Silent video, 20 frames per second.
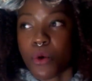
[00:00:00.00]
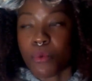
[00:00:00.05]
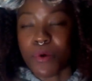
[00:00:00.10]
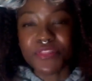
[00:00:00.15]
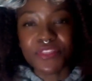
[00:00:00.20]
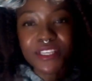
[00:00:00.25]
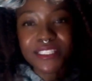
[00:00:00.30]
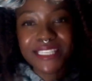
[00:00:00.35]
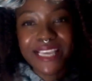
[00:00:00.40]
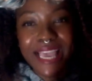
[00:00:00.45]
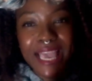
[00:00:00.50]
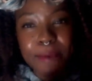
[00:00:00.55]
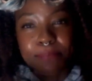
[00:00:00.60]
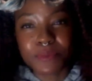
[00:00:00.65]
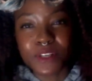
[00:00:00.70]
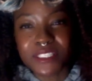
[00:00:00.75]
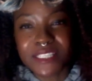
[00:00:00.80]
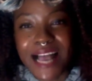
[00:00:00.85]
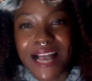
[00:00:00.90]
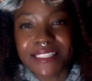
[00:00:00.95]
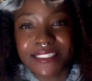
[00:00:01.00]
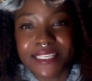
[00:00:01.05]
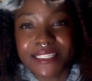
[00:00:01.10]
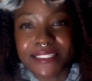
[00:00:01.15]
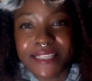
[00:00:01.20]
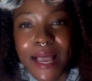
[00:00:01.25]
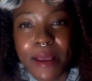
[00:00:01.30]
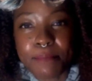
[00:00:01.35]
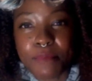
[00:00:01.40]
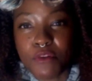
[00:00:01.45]
with this hypnotizing
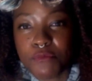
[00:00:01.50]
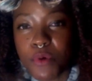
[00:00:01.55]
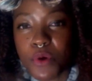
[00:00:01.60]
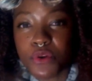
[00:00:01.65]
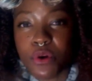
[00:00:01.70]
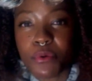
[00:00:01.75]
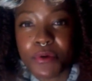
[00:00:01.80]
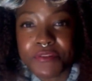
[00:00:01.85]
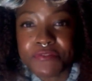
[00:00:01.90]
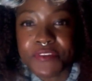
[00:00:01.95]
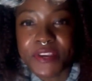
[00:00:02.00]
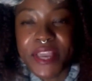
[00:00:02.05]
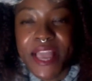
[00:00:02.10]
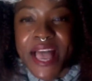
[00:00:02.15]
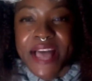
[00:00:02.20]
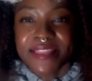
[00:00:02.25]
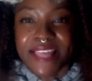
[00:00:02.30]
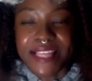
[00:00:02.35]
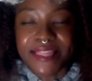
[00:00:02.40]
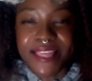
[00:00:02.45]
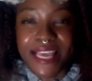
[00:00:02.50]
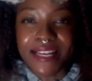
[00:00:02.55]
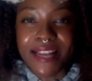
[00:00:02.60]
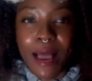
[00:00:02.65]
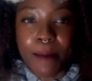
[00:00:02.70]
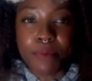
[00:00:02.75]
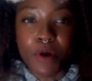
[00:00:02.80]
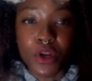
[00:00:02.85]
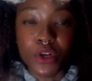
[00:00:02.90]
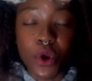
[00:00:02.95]
type of pornography that then
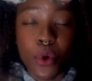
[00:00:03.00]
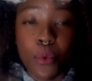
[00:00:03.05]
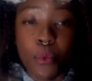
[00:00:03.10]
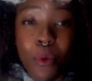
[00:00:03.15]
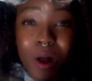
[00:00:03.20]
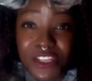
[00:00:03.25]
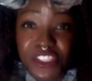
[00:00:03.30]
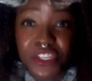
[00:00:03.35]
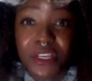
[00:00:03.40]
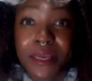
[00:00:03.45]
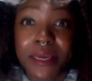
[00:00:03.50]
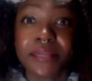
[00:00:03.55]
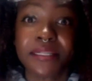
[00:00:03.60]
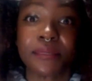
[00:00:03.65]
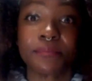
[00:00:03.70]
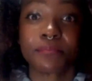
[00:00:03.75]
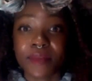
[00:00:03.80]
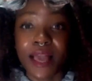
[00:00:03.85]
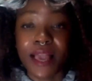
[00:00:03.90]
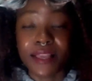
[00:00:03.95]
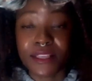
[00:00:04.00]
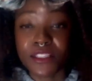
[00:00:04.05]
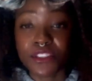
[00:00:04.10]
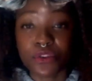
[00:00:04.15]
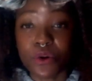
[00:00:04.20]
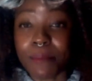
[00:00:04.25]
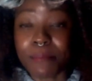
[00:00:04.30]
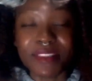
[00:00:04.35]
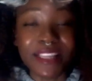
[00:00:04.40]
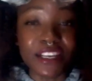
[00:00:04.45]
upon watching it,
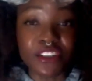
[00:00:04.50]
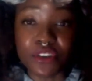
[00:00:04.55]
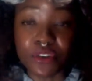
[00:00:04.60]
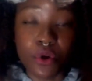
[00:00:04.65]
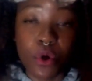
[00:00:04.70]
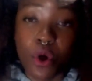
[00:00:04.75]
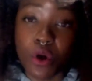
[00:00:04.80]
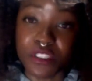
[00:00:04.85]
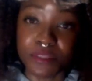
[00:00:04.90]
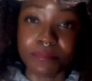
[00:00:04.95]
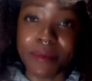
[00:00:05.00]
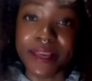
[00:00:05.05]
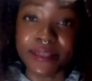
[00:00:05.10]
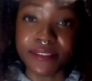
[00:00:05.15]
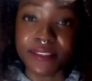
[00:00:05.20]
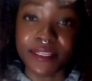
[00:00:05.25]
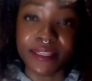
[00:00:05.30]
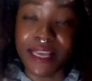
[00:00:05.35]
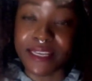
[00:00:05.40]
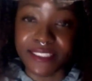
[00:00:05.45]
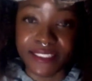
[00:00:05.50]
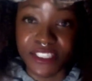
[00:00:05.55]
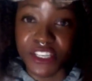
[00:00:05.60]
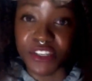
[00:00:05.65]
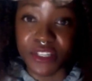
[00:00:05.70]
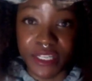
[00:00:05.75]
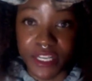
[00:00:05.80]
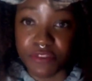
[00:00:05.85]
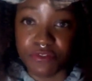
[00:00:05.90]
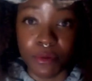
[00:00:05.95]
that should cause men to steer
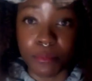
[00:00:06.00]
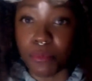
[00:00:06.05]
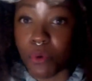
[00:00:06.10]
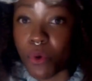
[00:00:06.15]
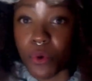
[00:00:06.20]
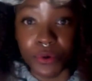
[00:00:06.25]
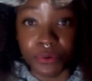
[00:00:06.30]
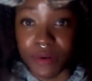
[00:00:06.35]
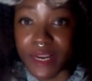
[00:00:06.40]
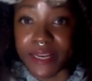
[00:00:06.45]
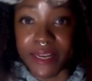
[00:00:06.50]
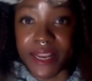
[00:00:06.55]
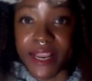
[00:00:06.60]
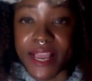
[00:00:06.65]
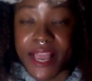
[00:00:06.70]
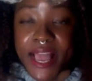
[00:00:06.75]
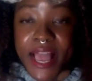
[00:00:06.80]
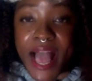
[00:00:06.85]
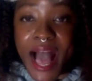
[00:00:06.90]
clear from porn, really.